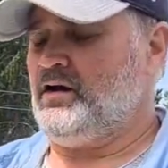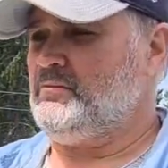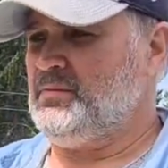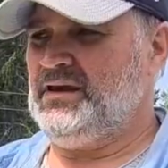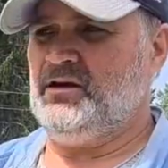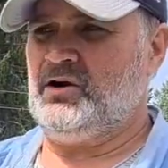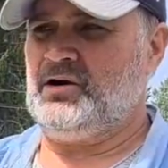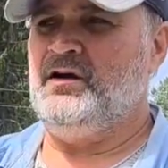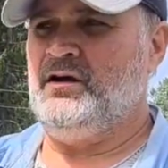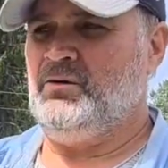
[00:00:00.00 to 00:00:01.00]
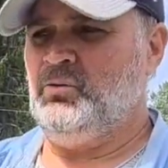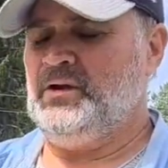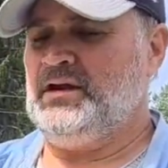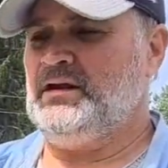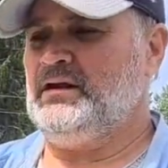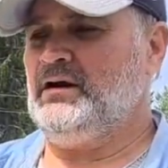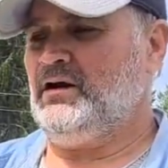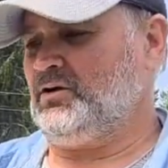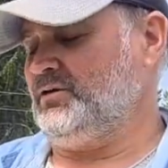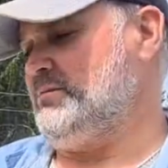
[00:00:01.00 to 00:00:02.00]
bee yard, we are
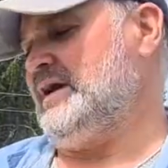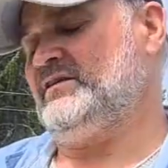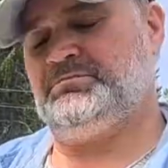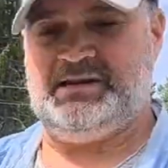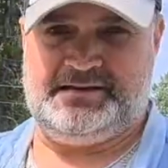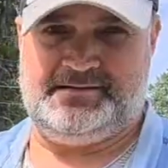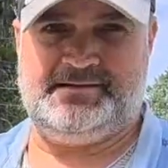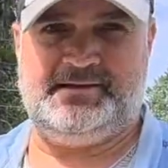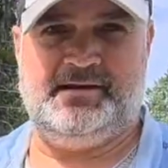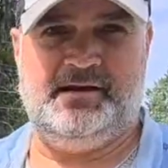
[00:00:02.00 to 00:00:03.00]
going to make splits.